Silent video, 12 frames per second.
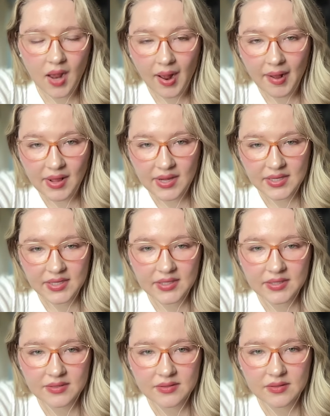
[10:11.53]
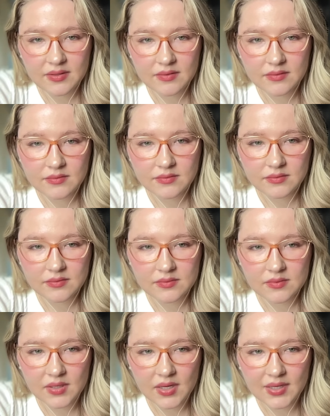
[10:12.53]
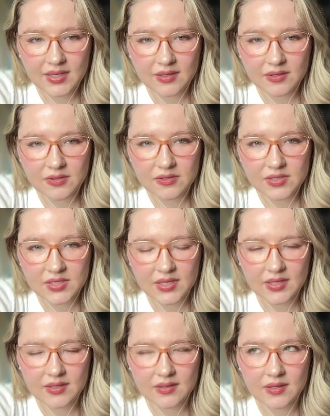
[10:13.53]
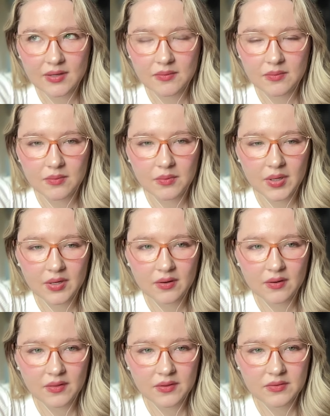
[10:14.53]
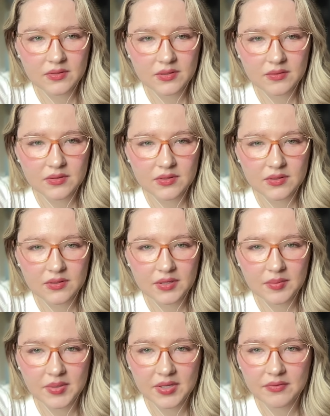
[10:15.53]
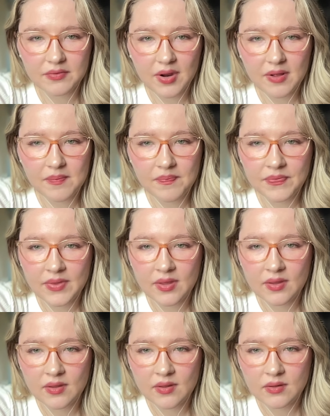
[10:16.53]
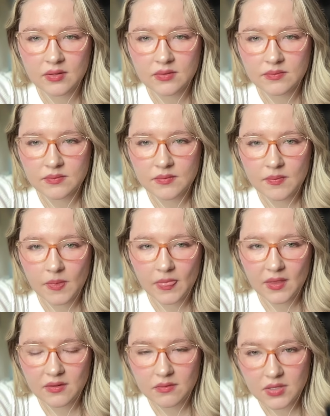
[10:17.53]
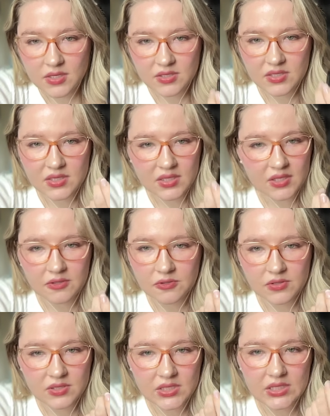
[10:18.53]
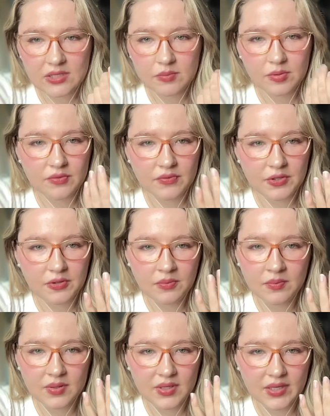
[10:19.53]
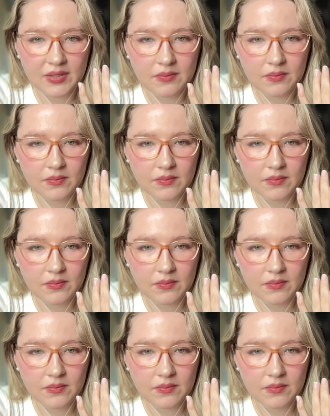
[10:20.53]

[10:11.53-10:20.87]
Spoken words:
I can understand like where all those notes are coming from. This one's just an interesting perfume. Like